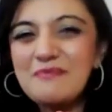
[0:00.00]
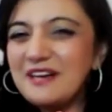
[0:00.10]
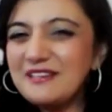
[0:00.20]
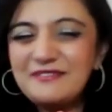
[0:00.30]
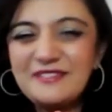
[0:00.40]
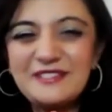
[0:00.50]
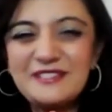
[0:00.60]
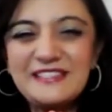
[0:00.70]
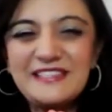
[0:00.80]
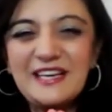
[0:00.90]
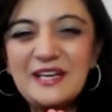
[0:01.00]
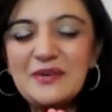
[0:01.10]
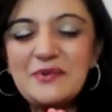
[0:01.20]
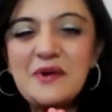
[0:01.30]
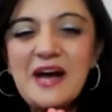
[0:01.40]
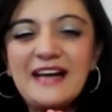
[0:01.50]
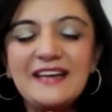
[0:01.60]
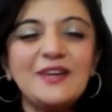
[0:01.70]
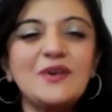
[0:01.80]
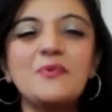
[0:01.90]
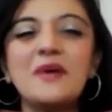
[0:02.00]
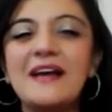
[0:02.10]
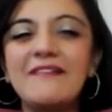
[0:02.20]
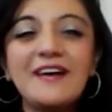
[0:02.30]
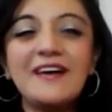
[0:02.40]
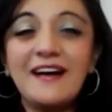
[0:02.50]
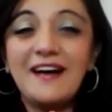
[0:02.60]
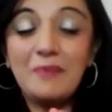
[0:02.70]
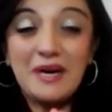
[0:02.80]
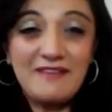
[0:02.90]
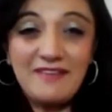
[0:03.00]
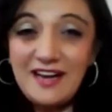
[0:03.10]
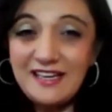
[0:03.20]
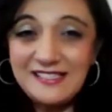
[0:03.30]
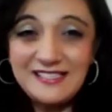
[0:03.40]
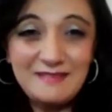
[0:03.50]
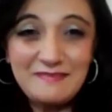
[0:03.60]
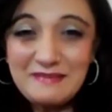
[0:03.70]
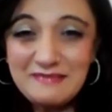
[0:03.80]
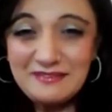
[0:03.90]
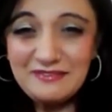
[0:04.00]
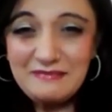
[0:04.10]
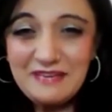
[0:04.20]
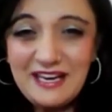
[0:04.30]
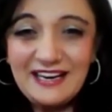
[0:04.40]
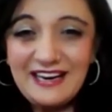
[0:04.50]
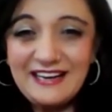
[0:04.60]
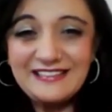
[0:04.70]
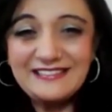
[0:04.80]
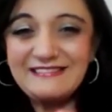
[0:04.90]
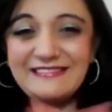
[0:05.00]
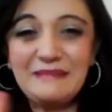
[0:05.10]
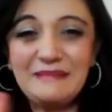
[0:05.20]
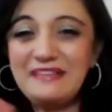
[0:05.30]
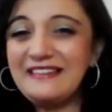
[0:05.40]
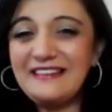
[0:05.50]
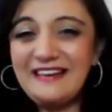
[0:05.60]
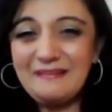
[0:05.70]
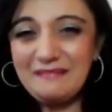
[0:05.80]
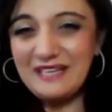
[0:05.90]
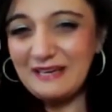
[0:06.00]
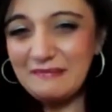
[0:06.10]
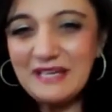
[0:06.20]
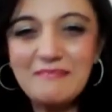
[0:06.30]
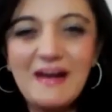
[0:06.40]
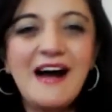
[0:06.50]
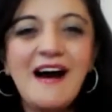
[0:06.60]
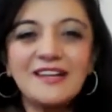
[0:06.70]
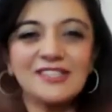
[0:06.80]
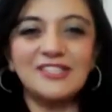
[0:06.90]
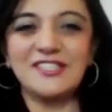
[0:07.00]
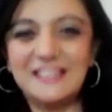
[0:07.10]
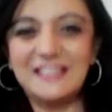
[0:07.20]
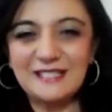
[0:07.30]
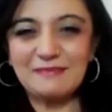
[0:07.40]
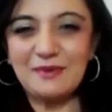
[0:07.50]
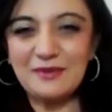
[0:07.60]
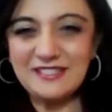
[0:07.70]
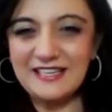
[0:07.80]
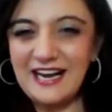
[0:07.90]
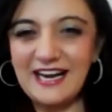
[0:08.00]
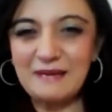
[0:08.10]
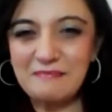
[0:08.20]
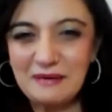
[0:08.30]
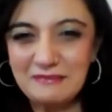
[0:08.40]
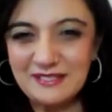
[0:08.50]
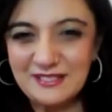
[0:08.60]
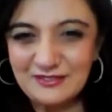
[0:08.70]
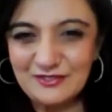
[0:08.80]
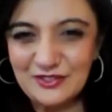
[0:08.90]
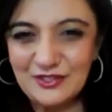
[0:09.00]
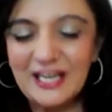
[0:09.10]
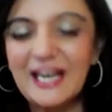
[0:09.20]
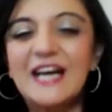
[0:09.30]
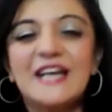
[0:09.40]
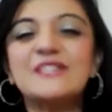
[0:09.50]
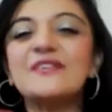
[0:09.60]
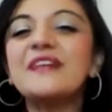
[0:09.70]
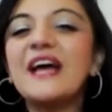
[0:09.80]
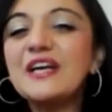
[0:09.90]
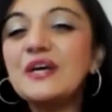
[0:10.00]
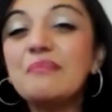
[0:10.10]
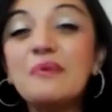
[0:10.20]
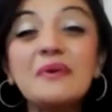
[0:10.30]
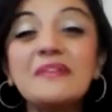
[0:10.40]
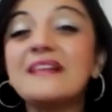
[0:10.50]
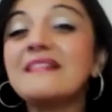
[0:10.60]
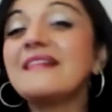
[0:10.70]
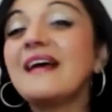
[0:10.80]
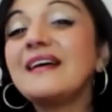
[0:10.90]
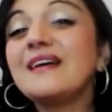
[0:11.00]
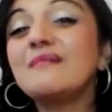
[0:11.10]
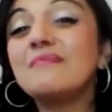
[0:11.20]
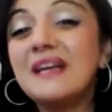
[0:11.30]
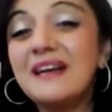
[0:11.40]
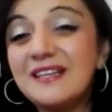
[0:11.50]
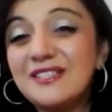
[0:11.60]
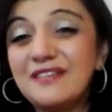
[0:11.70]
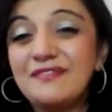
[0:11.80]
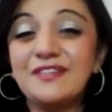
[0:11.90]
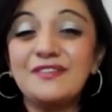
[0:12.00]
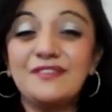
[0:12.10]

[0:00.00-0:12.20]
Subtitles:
Wonderful to see you. And you know, whenever I see people from Kenya, Tabitha, Meena, Ben, my heart just explodes and I get bubbles of joy. So thank you both, and thank you, Meena ji, for